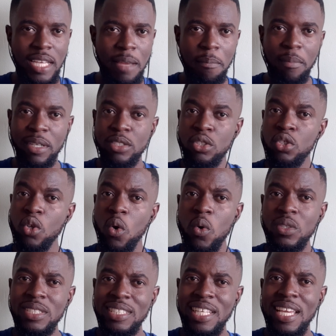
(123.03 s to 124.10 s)
but
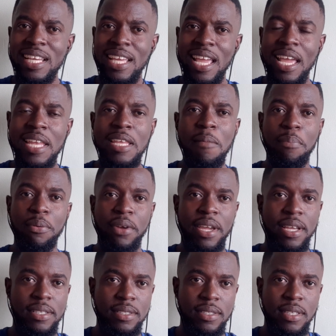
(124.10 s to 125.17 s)
don't take any
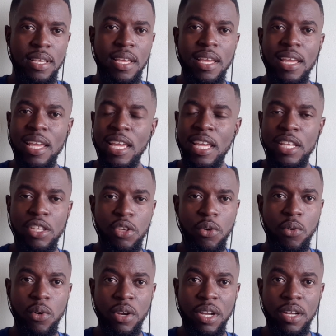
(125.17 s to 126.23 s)
breaks in
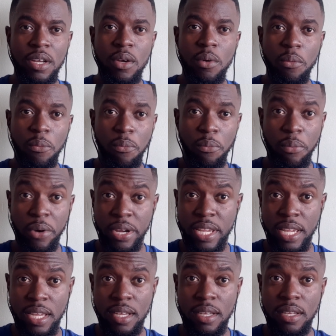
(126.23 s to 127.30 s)
your
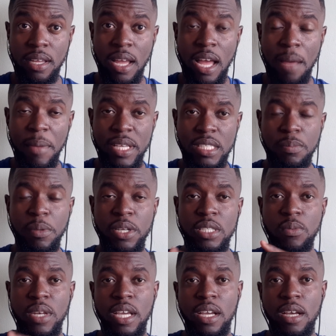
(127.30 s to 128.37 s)
working
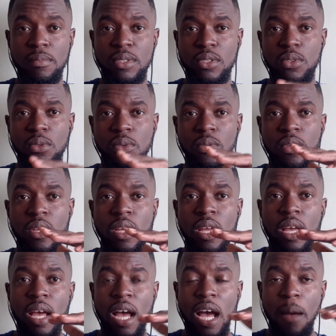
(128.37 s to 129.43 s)
experience when it comes to
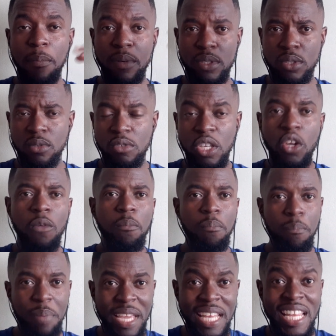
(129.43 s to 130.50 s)

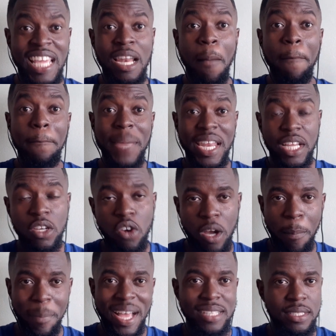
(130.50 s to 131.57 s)
being in a medical
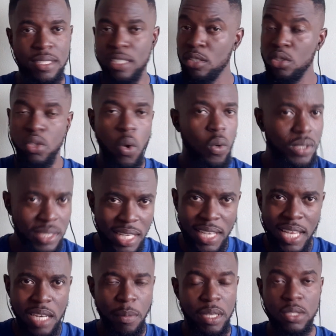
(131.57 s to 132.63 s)
capacity. Don't take
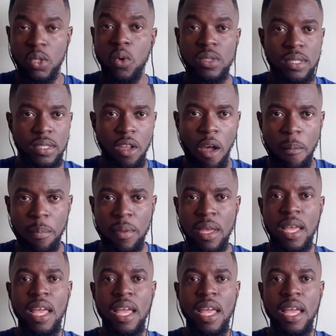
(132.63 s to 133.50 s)
any breaks. Don't stop.